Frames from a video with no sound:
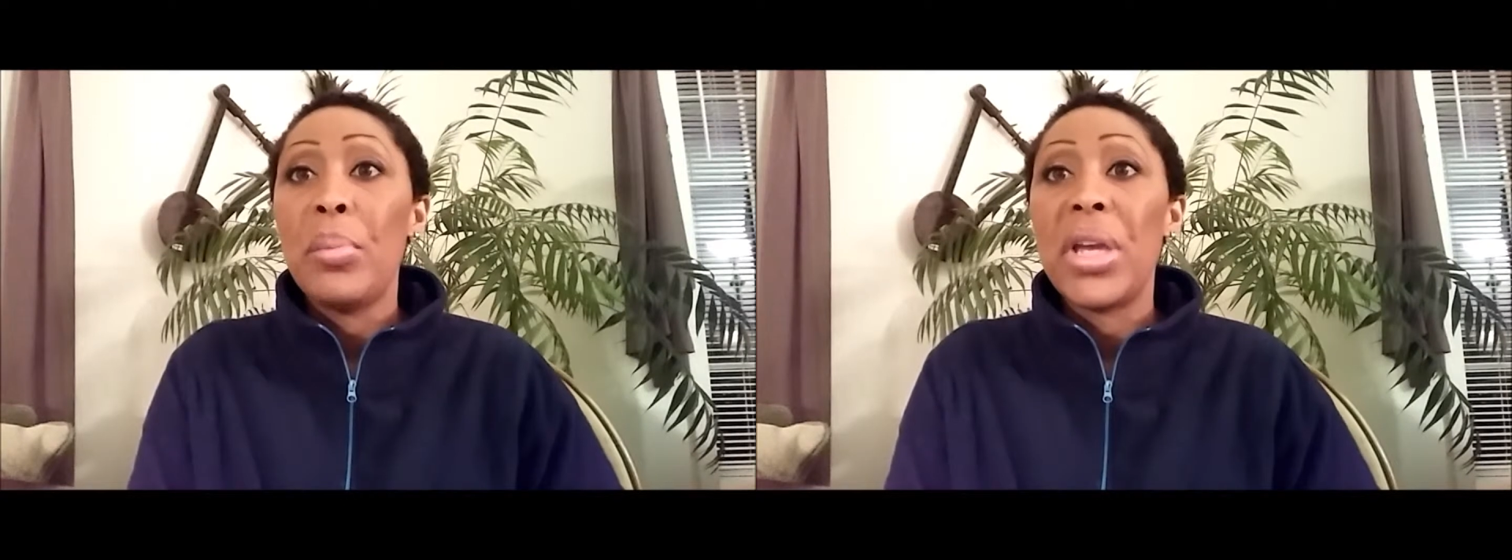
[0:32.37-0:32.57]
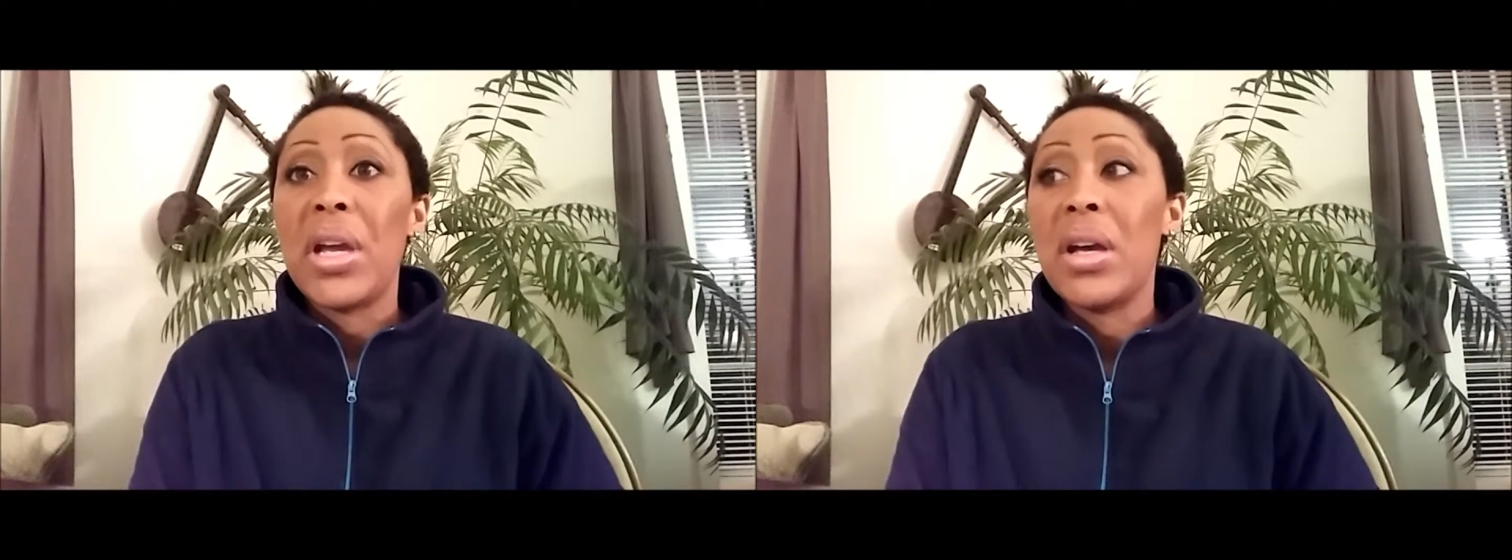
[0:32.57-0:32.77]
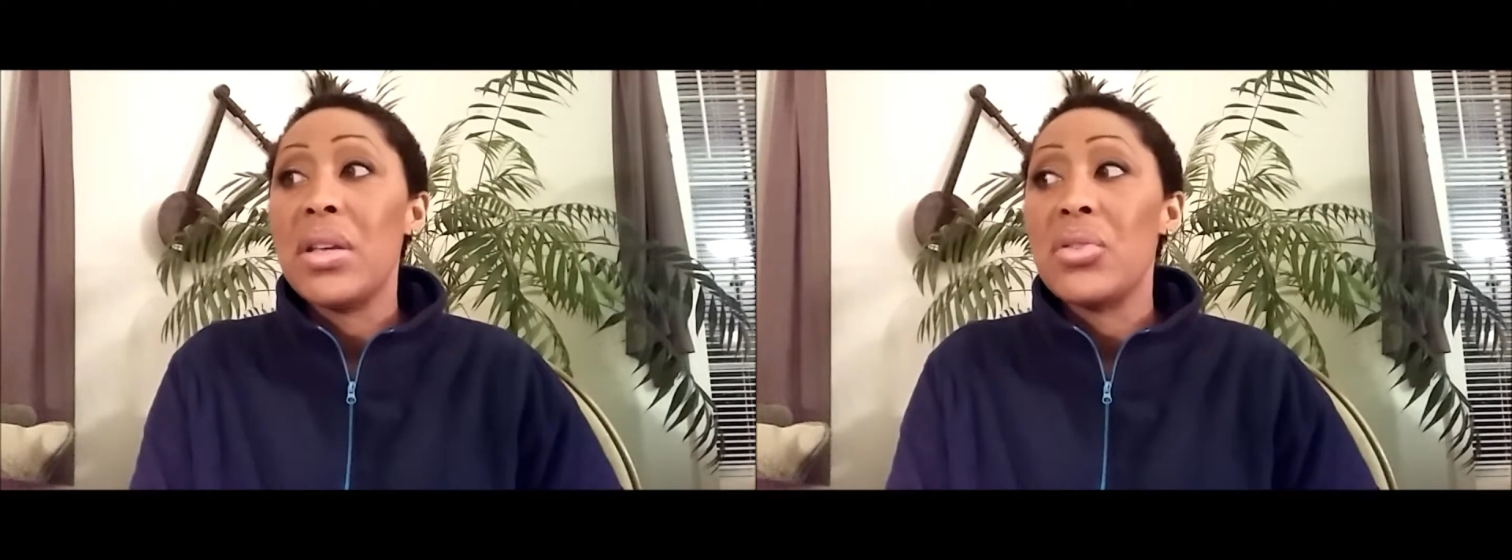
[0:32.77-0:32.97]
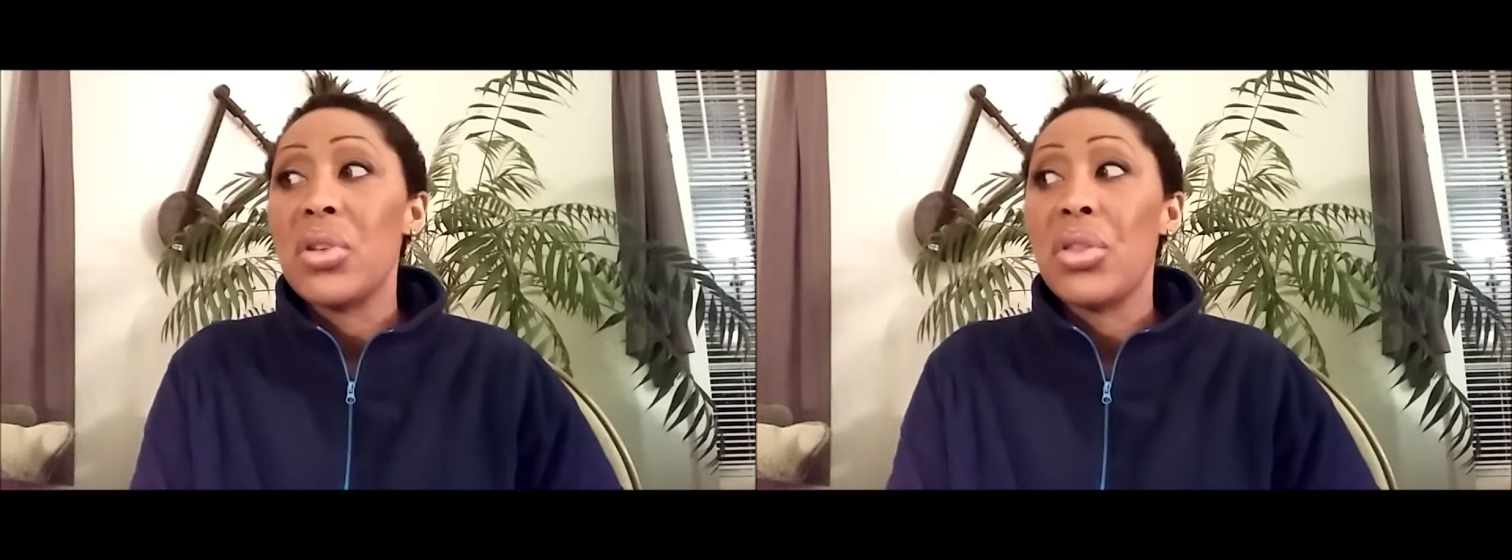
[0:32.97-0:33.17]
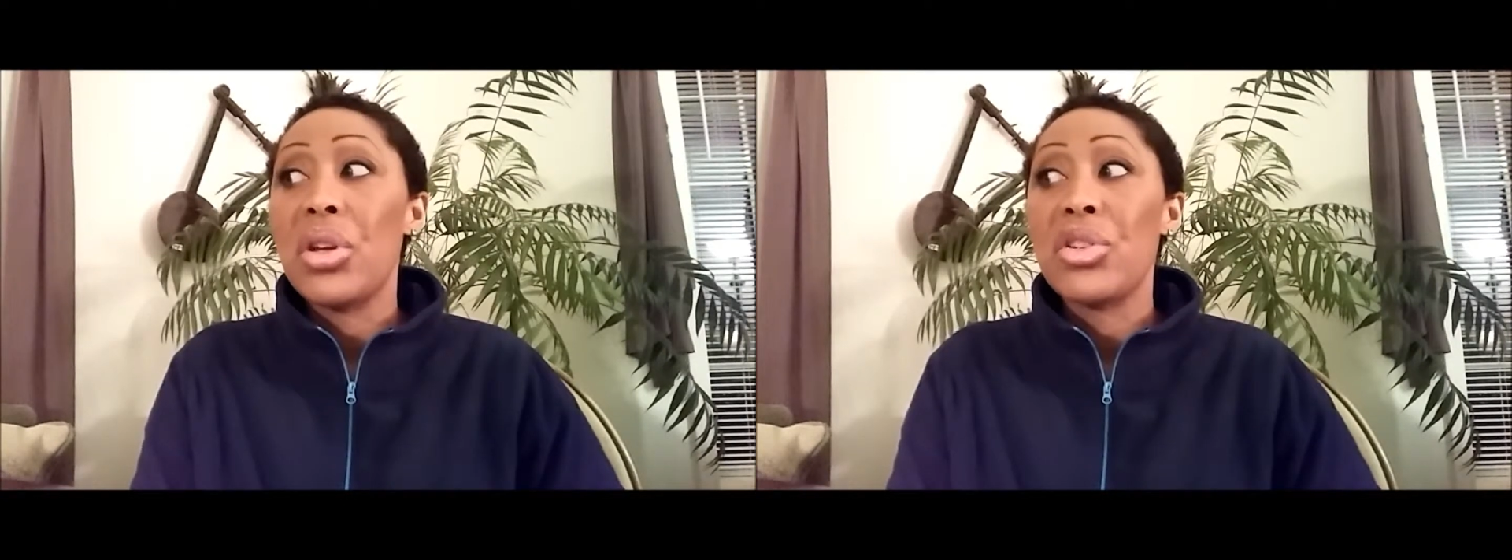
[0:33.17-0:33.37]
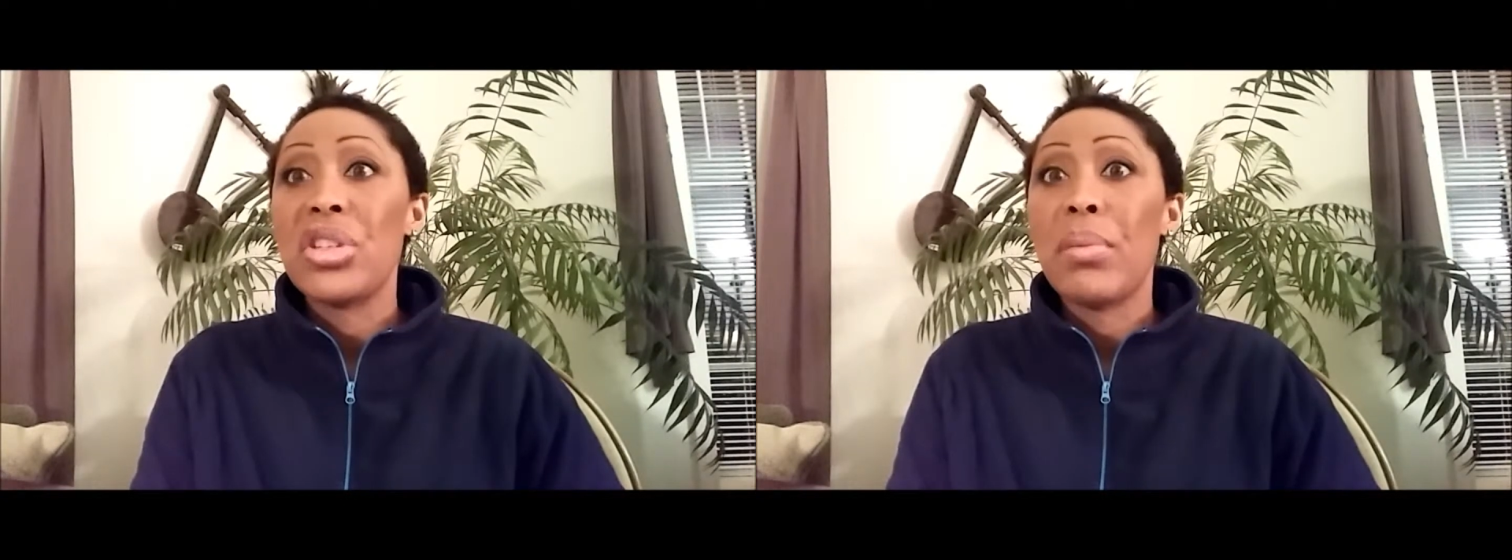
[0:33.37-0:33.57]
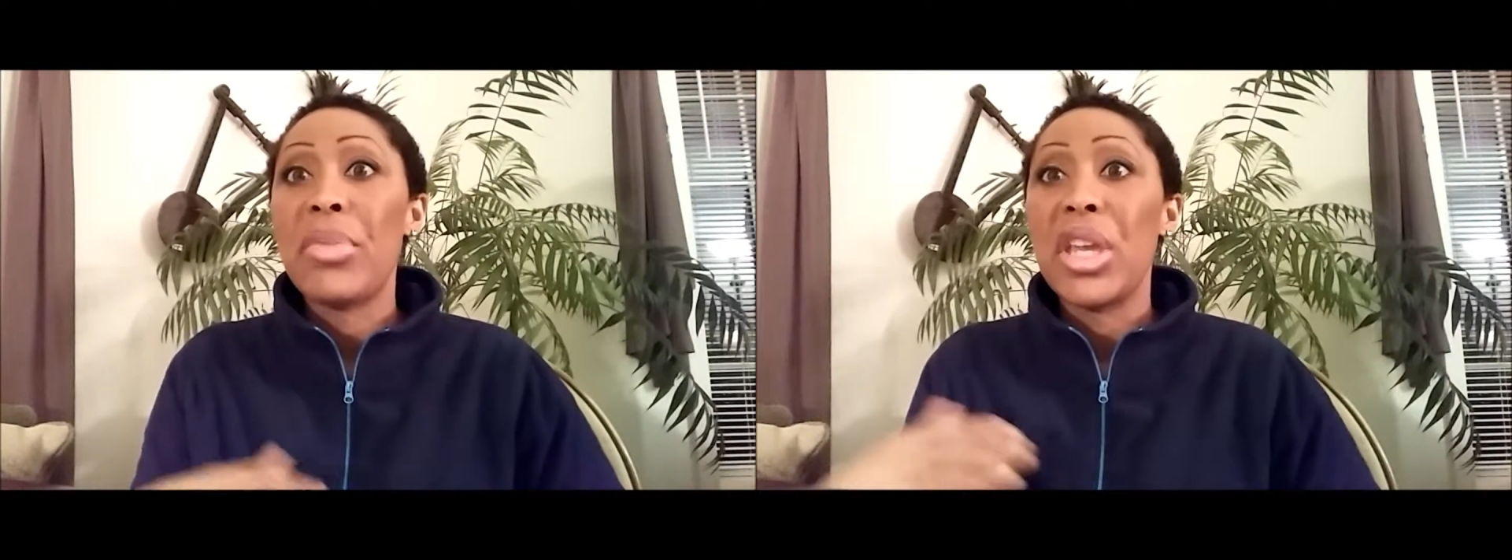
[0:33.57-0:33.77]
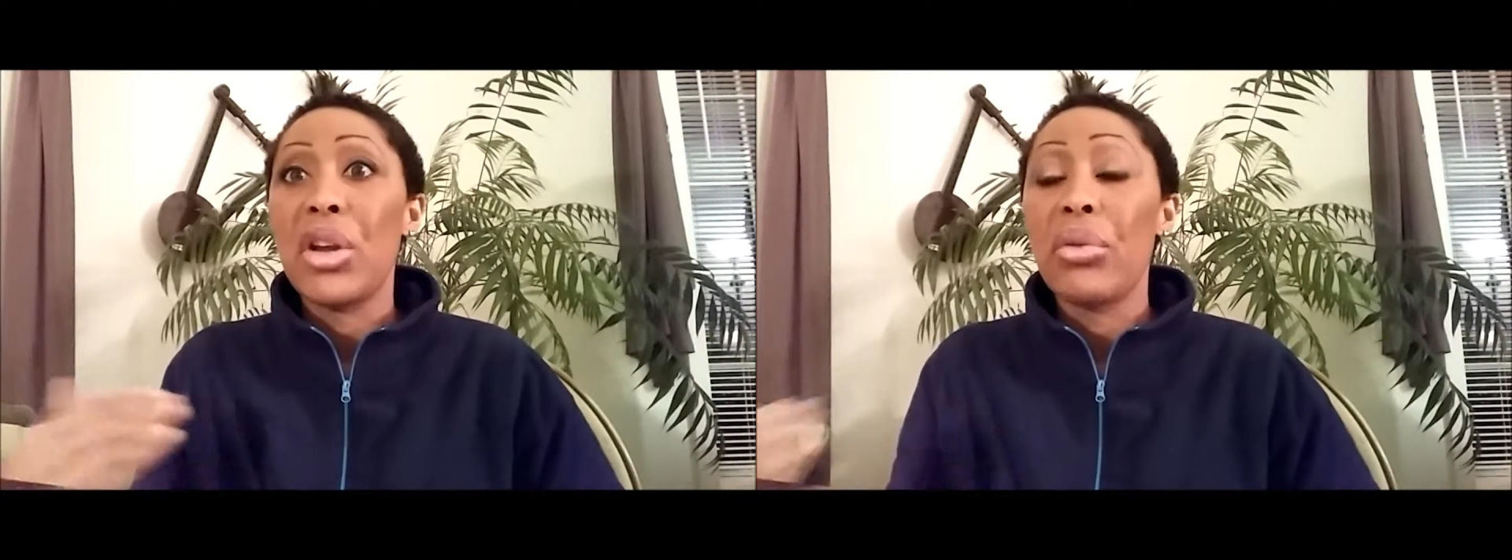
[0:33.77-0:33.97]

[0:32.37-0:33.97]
because there's something